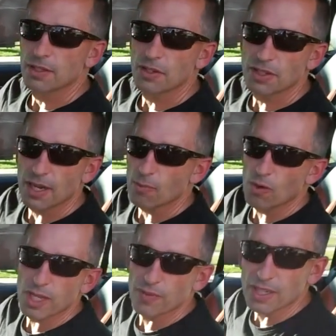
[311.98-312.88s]
You see it
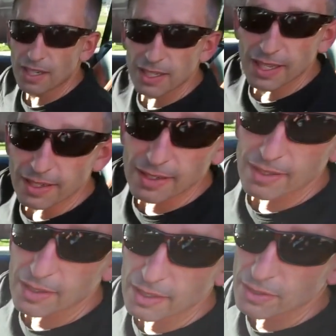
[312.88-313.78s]
won't even click.
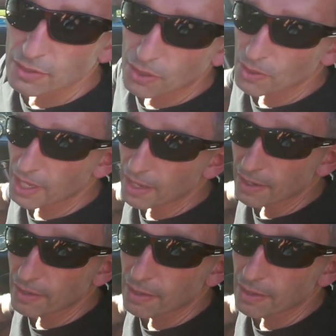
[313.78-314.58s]
It's so dead.